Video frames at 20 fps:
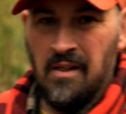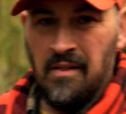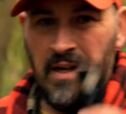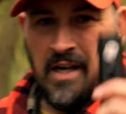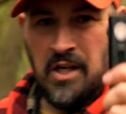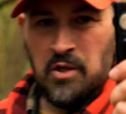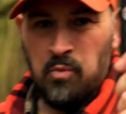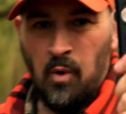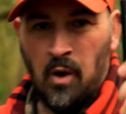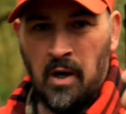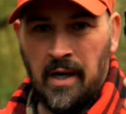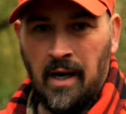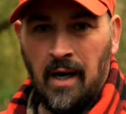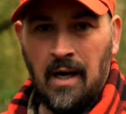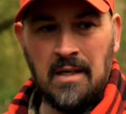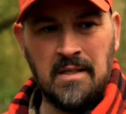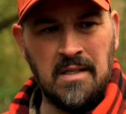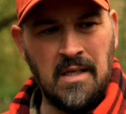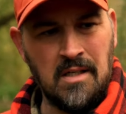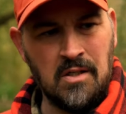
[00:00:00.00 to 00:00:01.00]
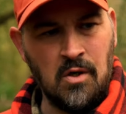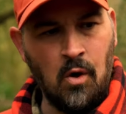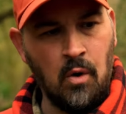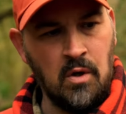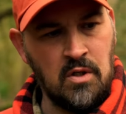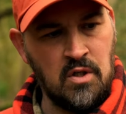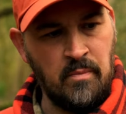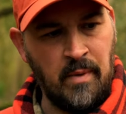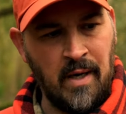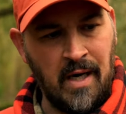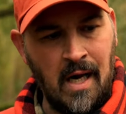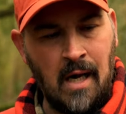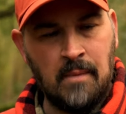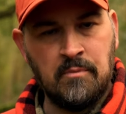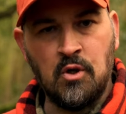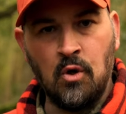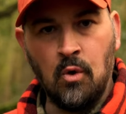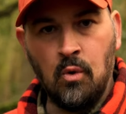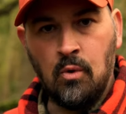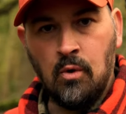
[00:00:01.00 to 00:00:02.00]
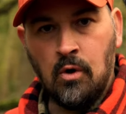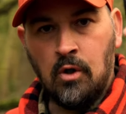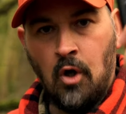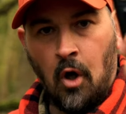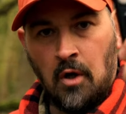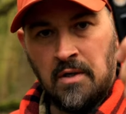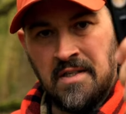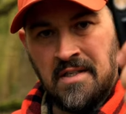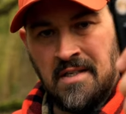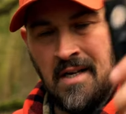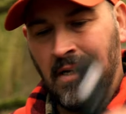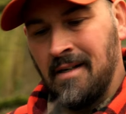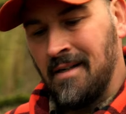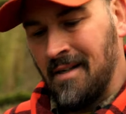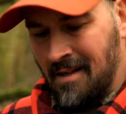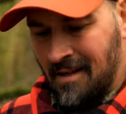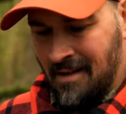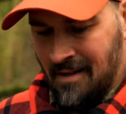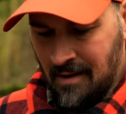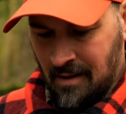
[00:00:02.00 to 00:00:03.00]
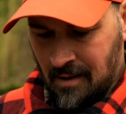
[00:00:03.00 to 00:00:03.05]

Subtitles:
this one, guys, is going to be an absolute godsend.